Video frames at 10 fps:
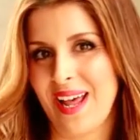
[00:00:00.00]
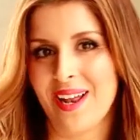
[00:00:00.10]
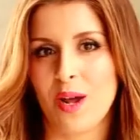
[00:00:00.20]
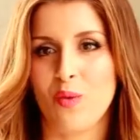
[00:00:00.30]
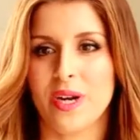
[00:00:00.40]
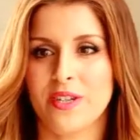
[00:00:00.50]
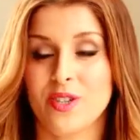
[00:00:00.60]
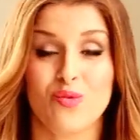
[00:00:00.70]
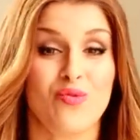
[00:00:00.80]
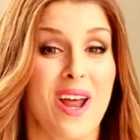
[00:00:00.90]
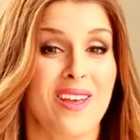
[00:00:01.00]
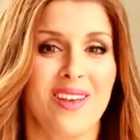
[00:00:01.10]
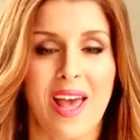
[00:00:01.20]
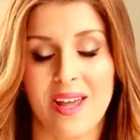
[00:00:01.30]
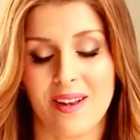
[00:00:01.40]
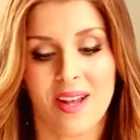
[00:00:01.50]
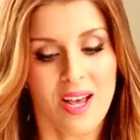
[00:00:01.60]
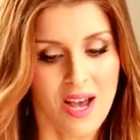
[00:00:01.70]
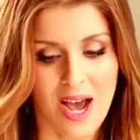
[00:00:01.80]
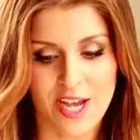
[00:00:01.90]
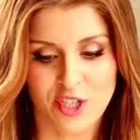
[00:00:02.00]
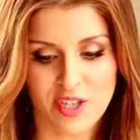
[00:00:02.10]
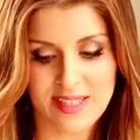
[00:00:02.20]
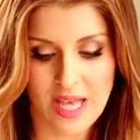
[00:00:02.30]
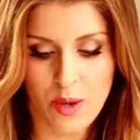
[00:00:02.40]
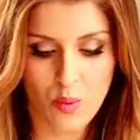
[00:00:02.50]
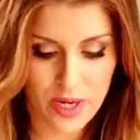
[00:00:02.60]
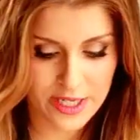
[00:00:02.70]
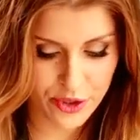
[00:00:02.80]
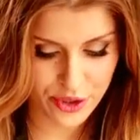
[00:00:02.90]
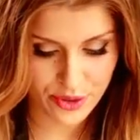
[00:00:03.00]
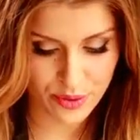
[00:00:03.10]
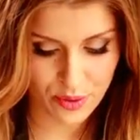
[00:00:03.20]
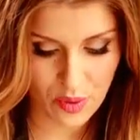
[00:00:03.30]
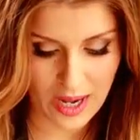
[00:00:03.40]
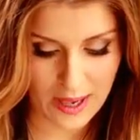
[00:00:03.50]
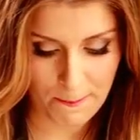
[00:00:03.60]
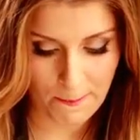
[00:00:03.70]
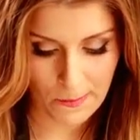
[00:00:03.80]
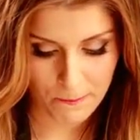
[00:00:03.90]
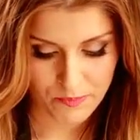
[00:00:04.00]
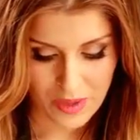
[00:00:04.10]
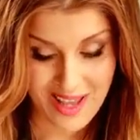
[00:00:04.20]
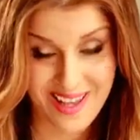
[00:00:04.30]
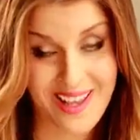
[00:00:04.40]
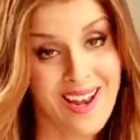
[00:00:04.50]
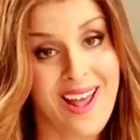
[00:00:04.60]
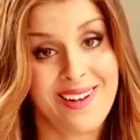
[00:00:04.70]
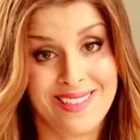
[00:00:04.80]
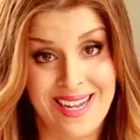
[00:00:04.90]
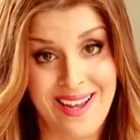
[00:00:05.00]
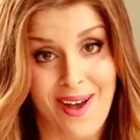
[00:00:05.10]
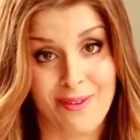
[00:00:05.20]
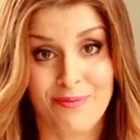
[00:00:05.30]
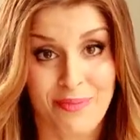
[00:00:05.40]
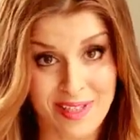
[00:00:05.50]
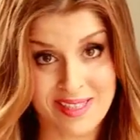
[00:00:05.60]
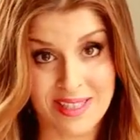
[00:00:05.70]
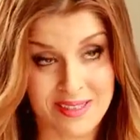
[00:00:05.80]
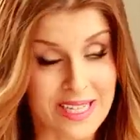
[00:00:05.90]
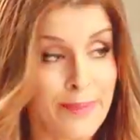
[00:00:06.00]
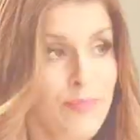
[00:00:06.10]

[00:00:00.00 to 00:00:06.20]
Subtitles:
and I wanted to write, and I wanted to get out of town, basically.